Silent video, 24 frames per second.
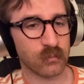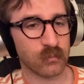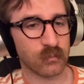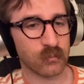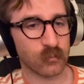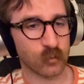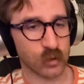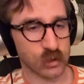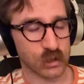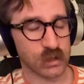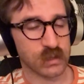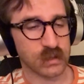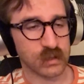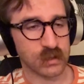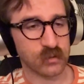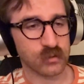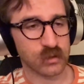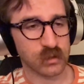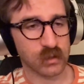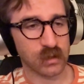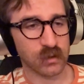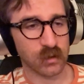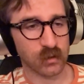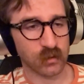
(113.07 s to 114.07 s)
which is
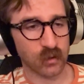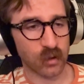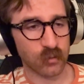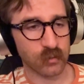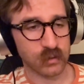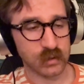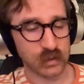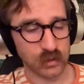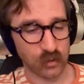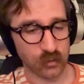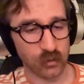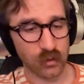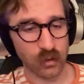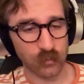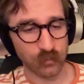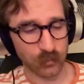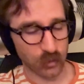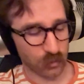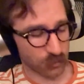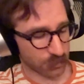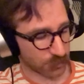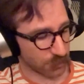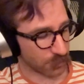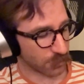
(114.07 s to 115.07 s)
usually the lowest note on
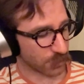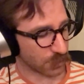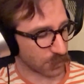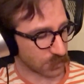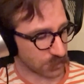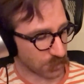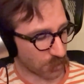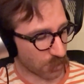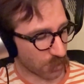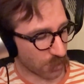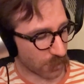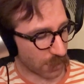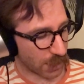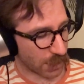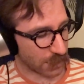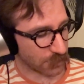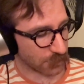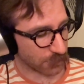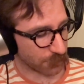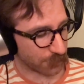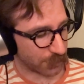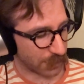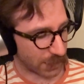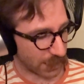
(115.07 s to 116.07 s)
both your guitar and
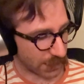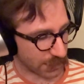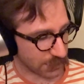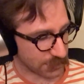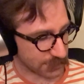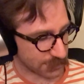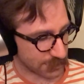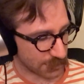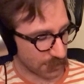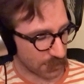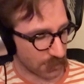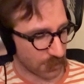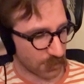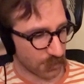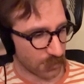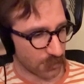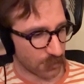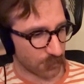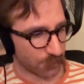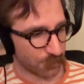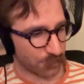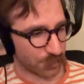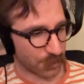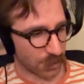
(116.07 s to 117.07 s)
your bass,
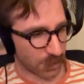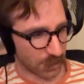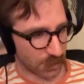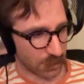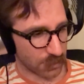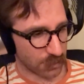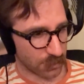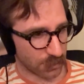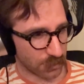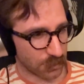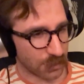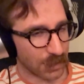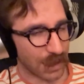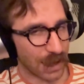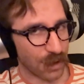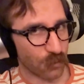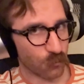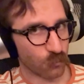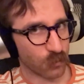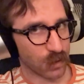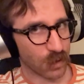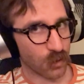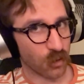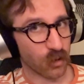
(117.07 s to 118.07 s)
but now
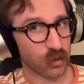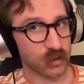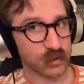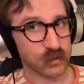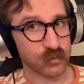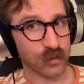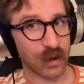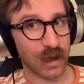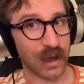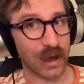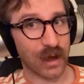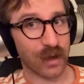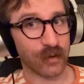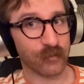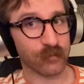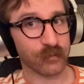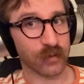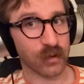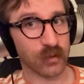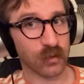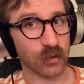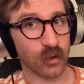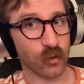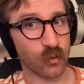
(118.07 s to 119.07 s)
we also have
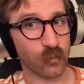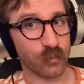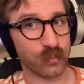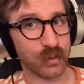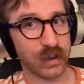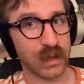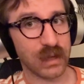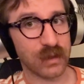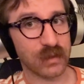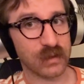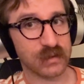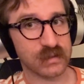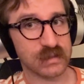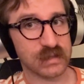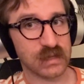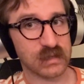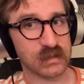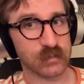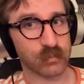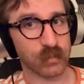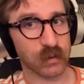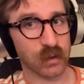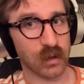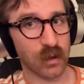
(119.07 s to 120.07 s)
a low B that
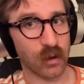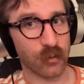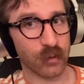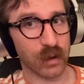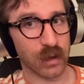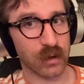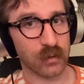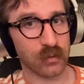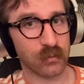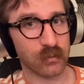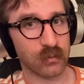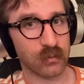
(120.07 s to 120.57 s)
sits below it.